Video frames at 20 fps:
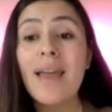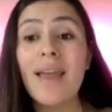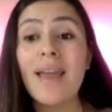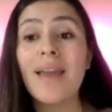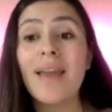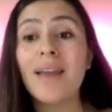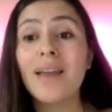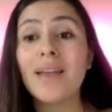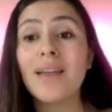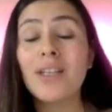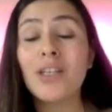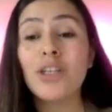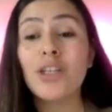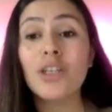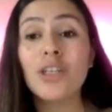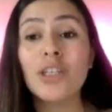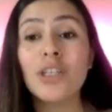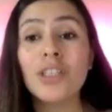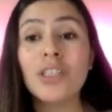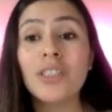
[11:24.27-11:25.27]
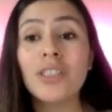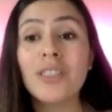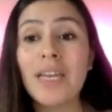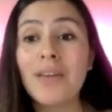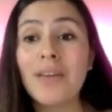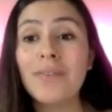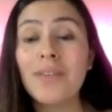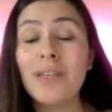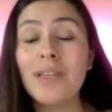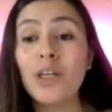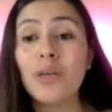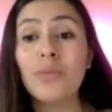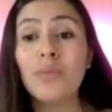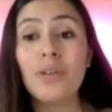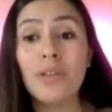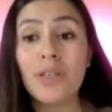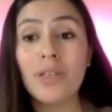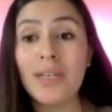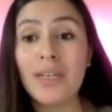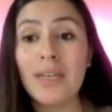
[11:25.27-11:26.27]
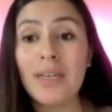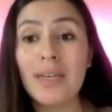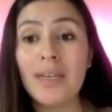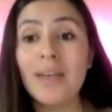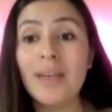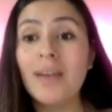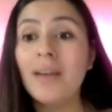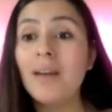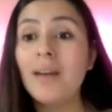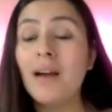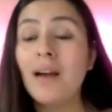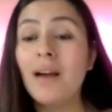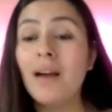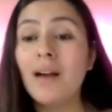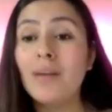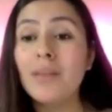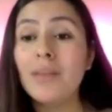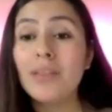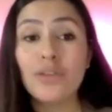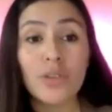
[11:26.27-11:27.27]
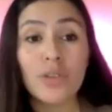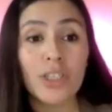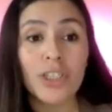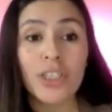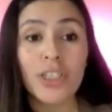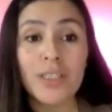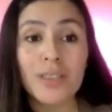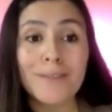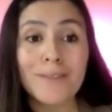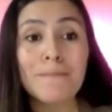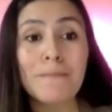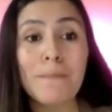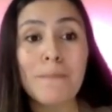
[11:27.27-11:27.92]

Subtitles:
and your safety community instructions.